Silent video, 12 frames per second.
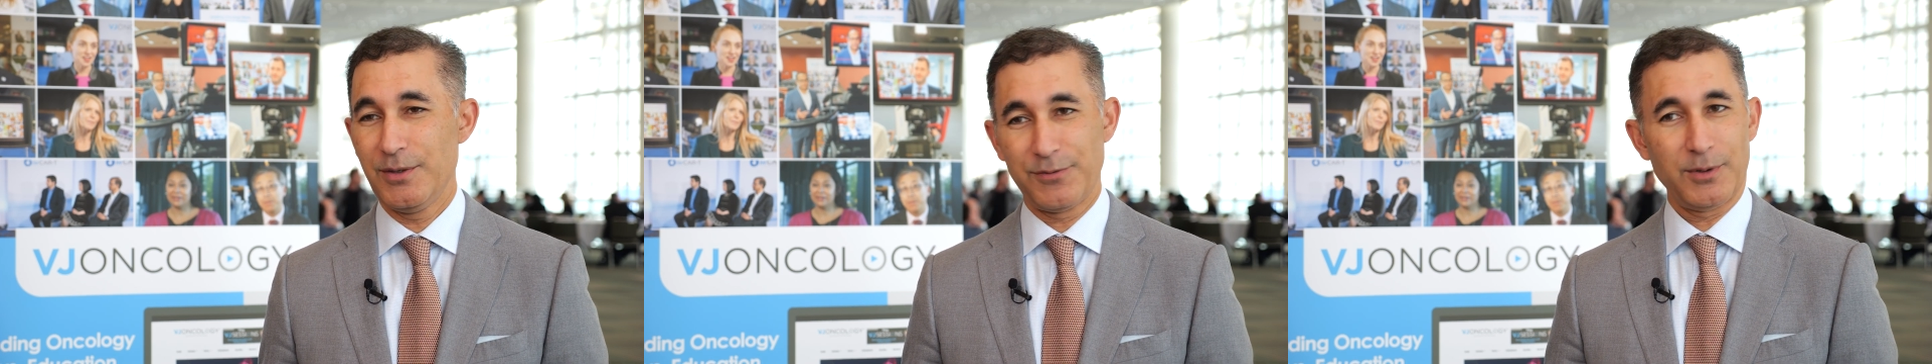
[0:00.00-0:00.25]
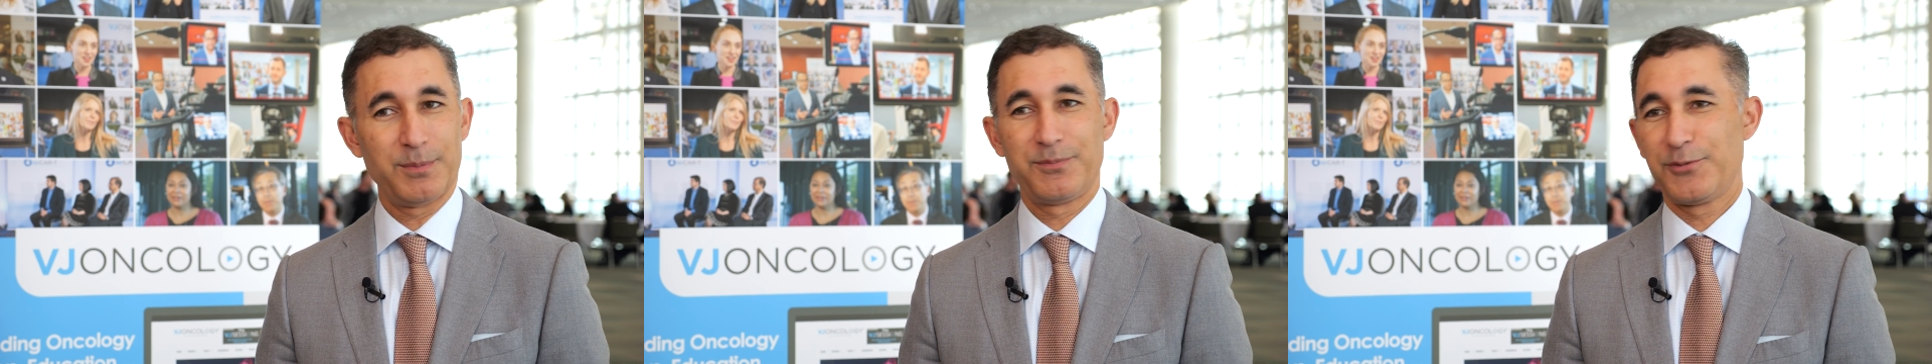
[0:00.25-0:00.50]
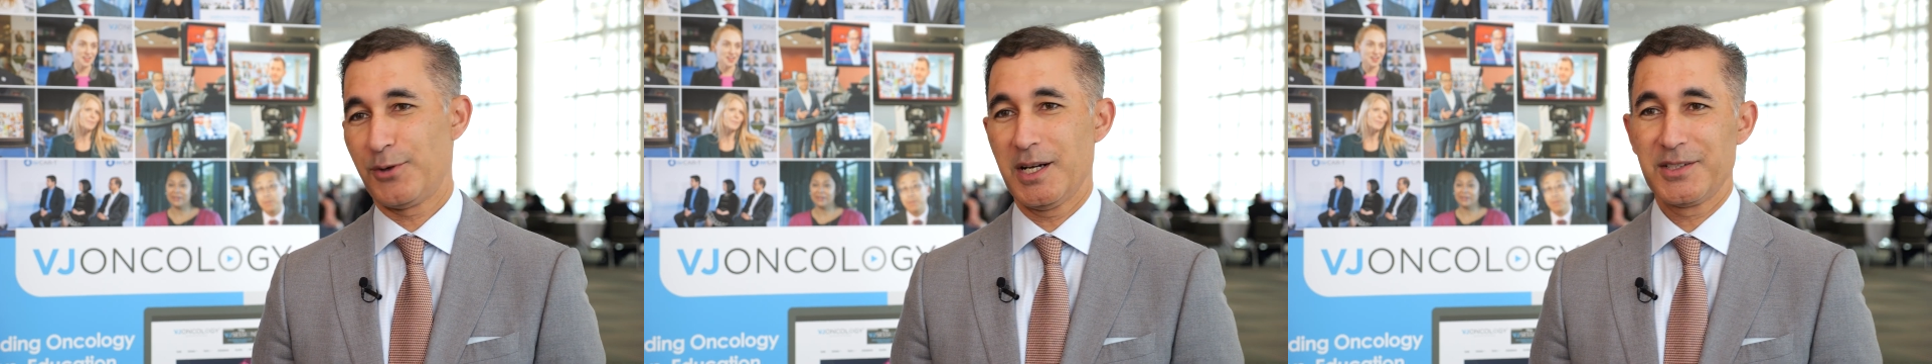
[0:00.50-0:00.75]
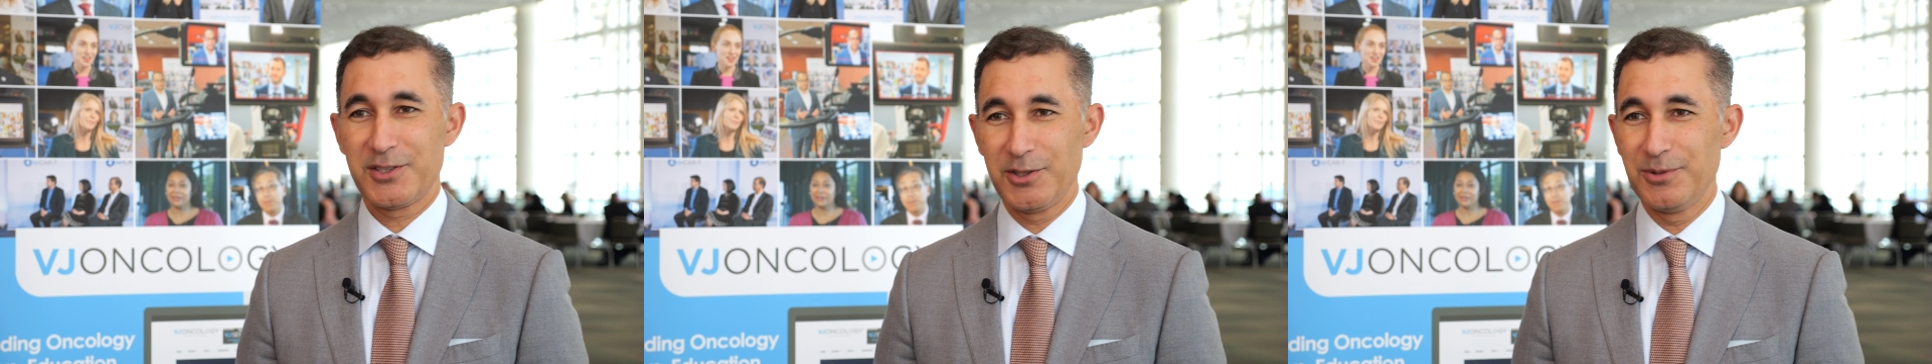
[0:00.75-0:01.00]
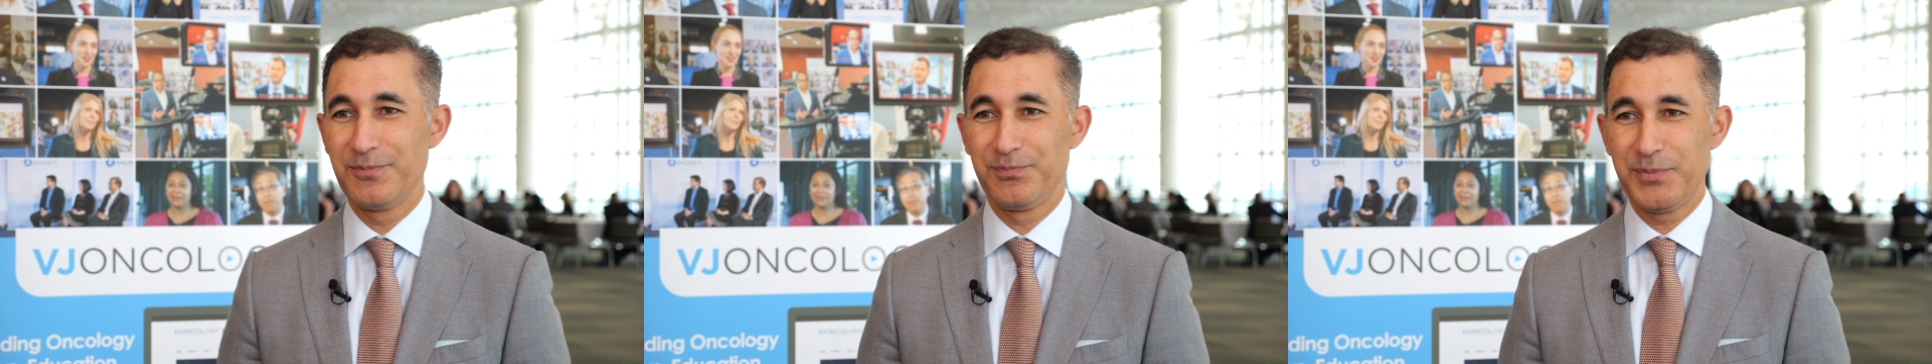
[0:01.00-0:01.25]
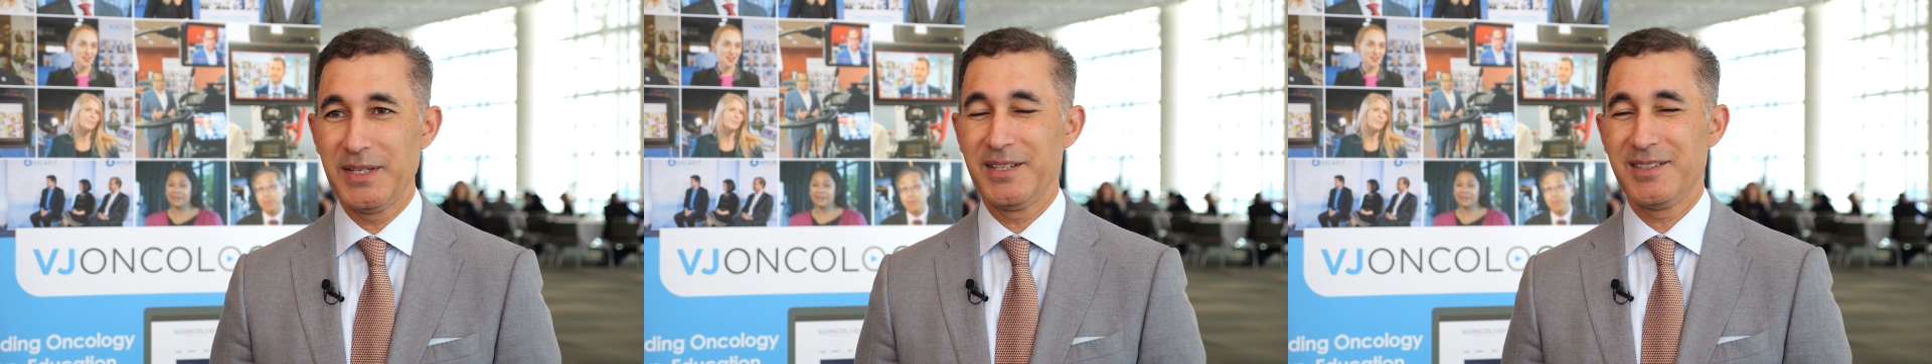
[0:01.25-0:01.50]
And for, for us who've
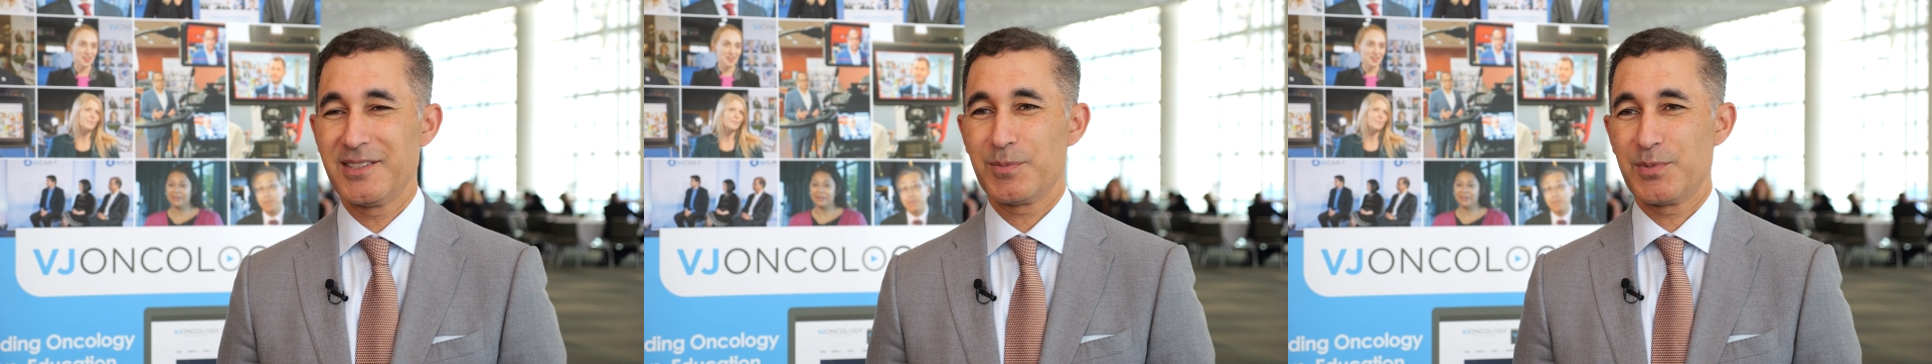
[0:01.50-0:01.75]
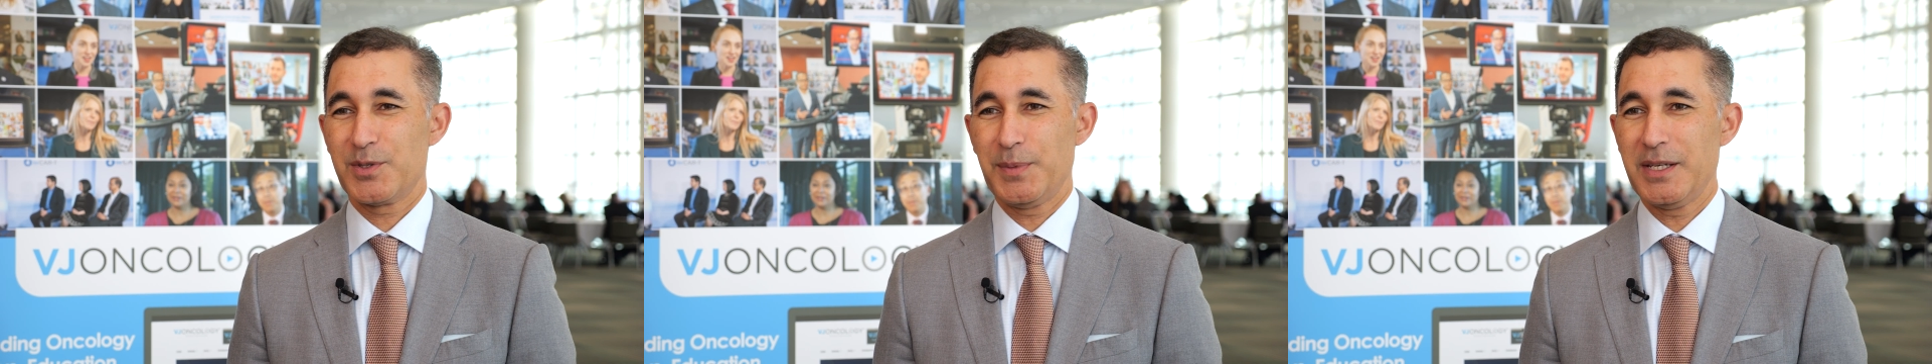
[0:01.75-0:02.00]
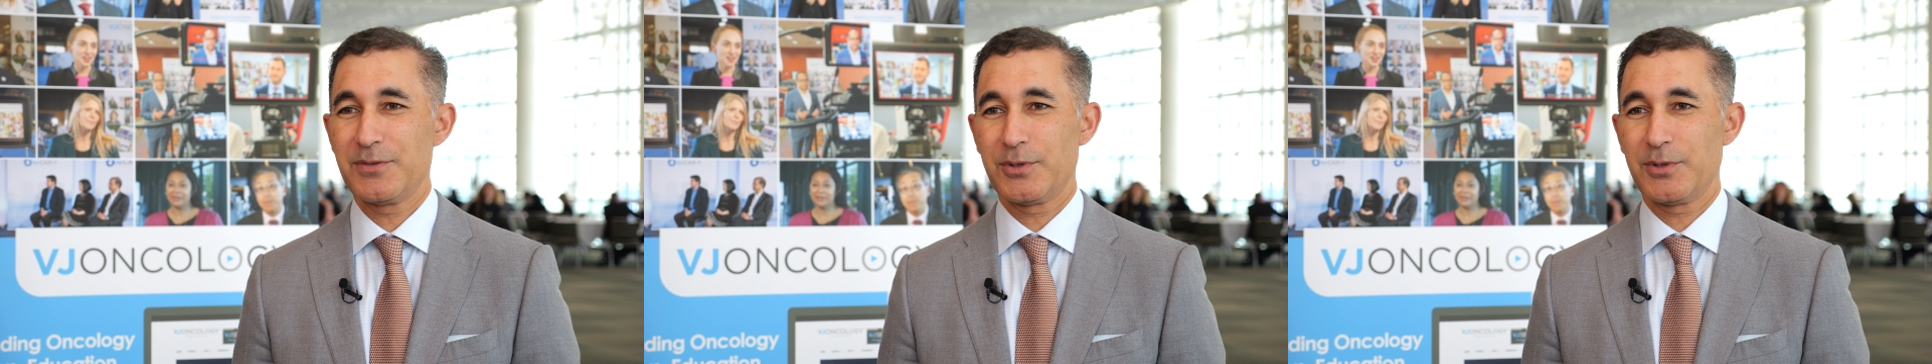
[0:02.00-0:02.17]
been in this space